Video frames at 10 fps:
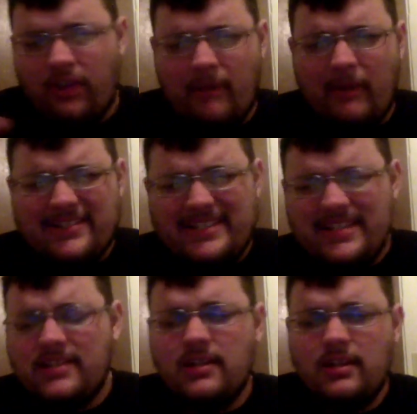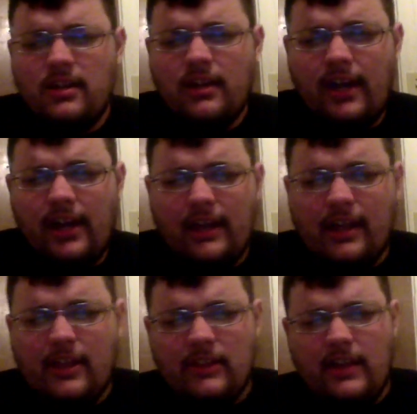idea. And I
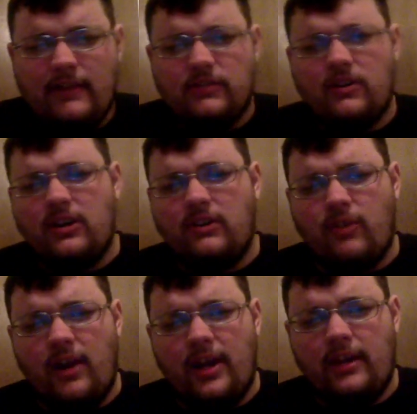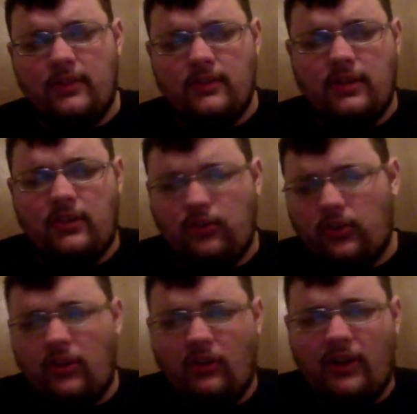think they started creating. They
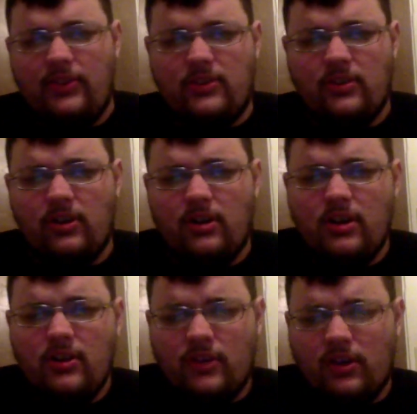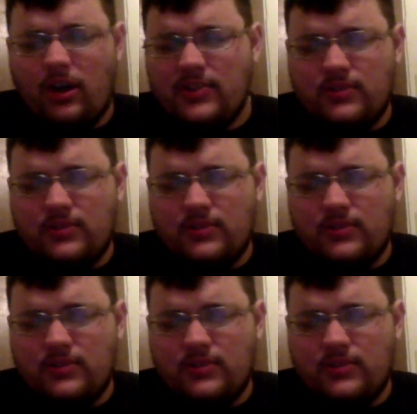let their awesome